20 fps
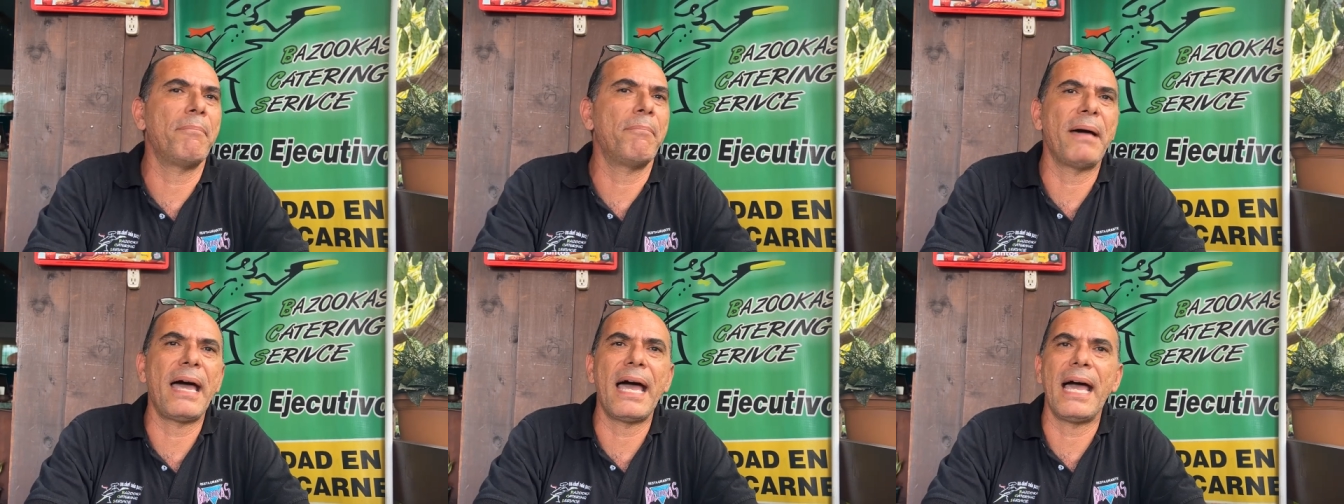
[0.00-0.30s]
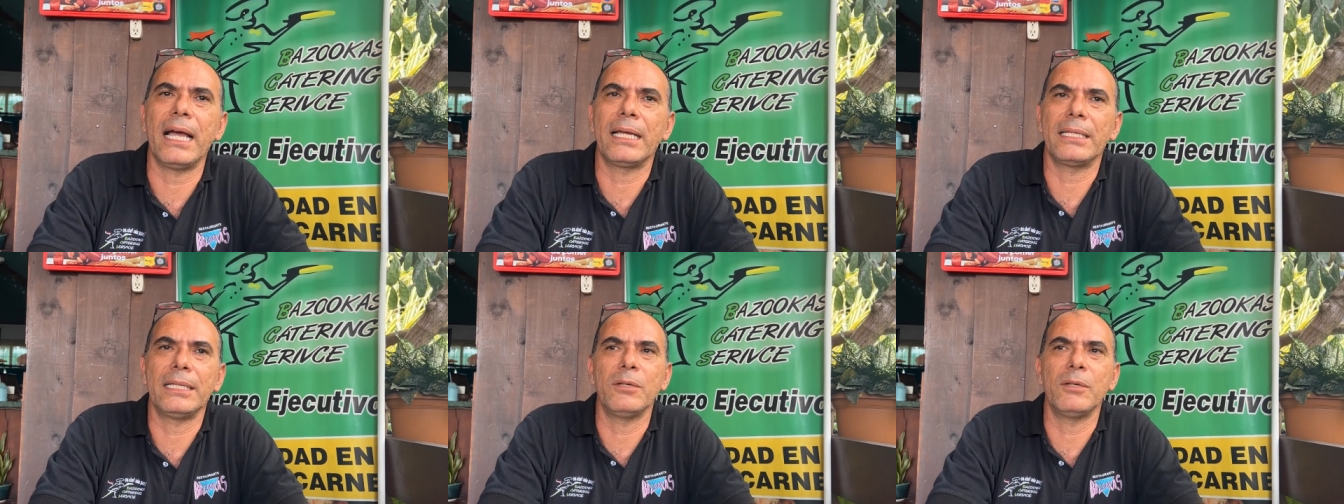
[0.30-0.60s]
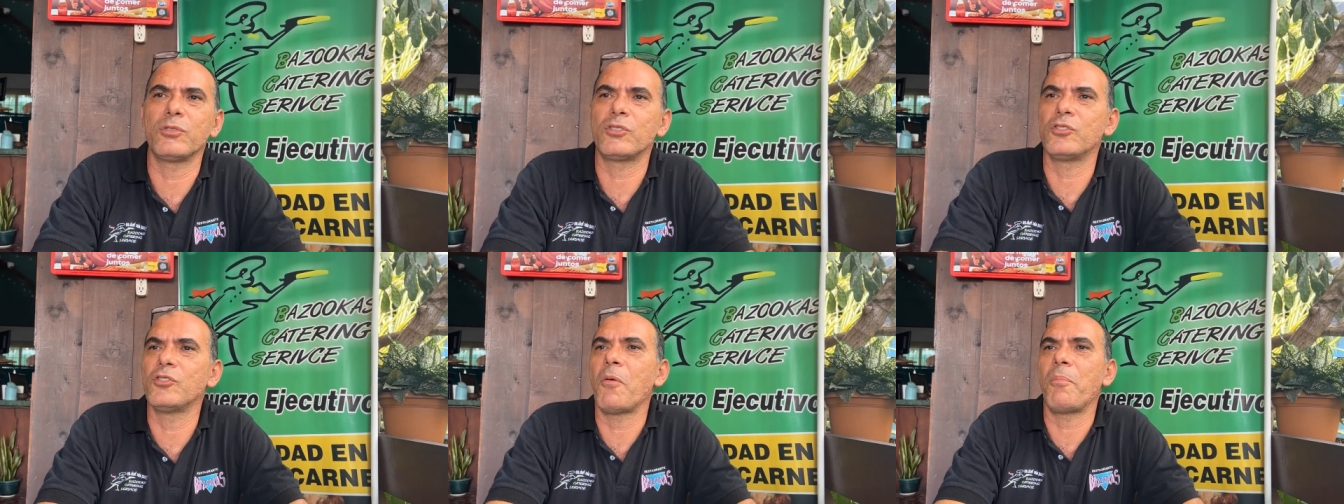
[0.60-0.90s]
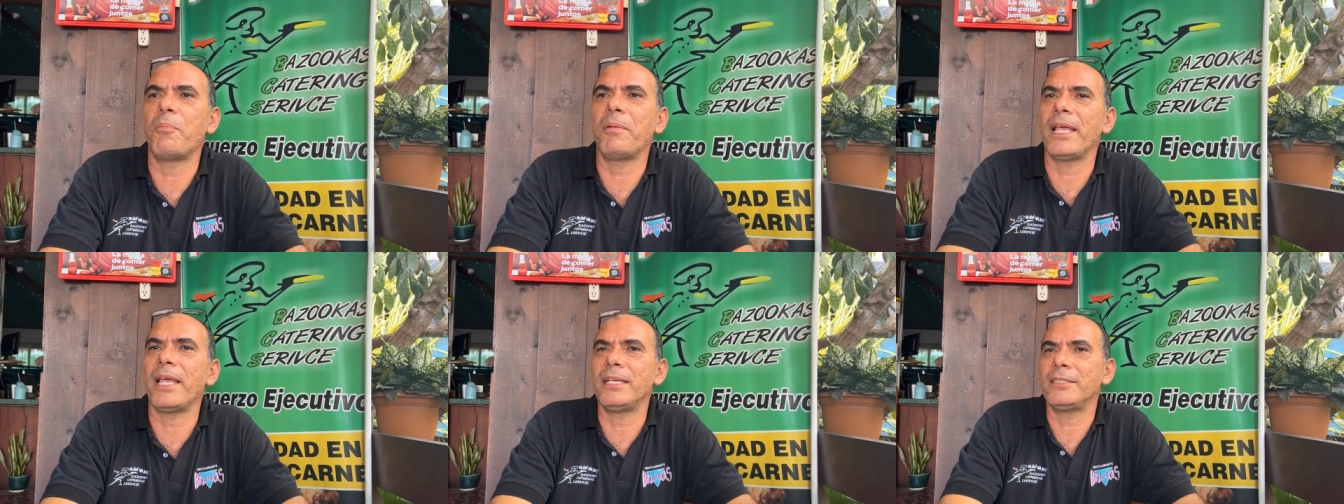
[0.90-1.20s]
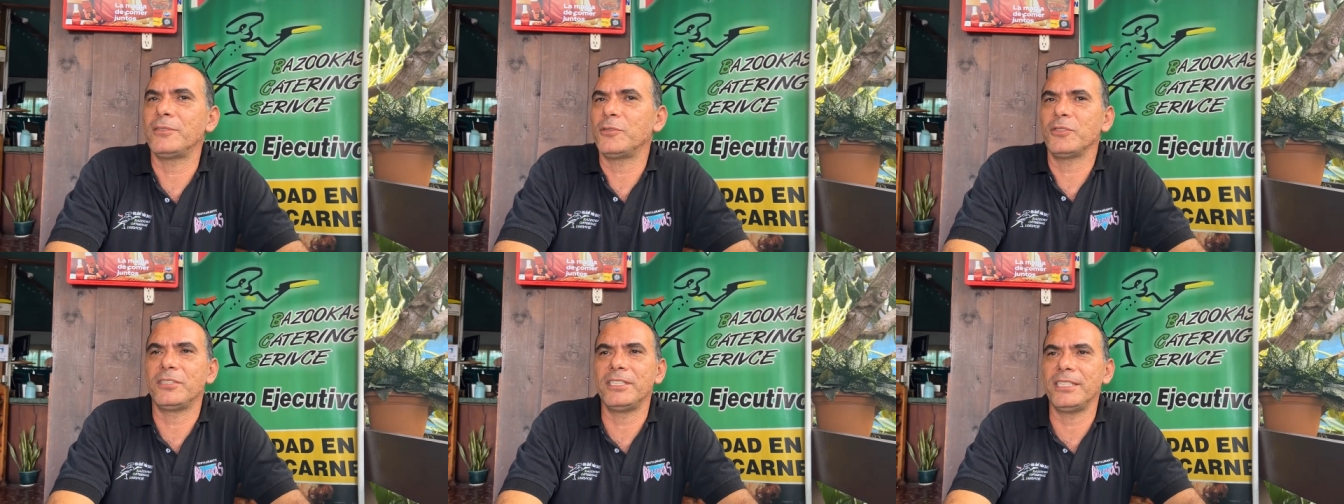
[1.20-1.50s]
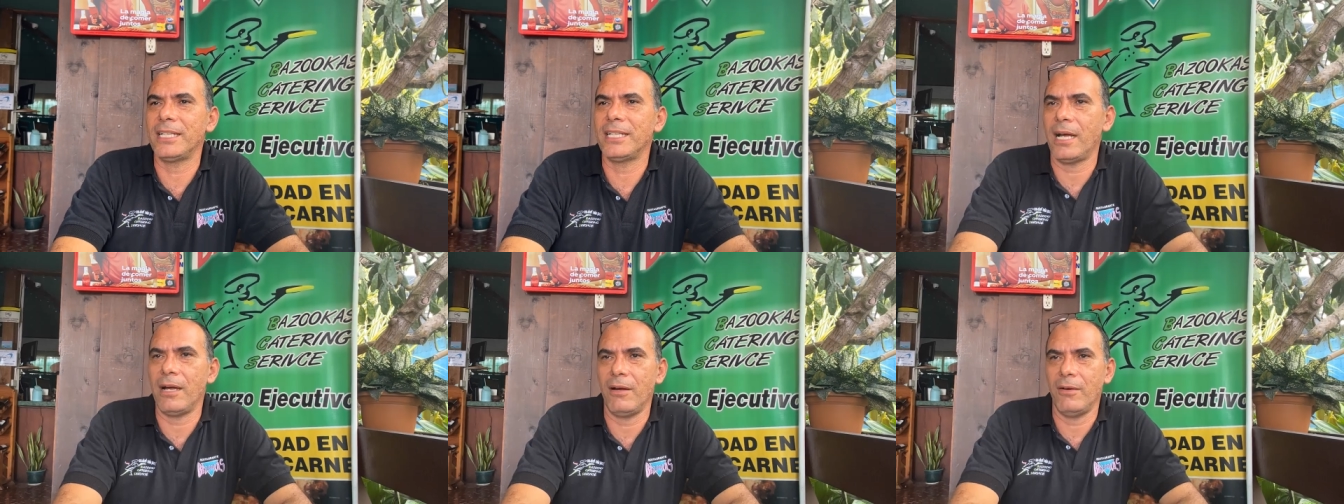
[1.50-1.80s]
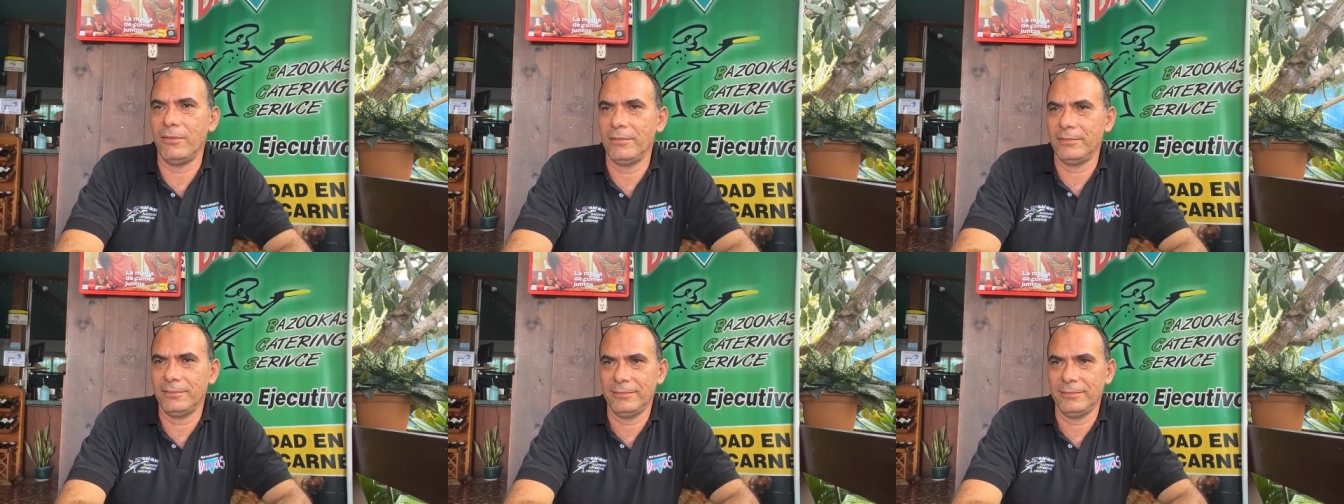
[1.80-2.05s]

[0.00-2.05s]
packed. It was no place to sit down.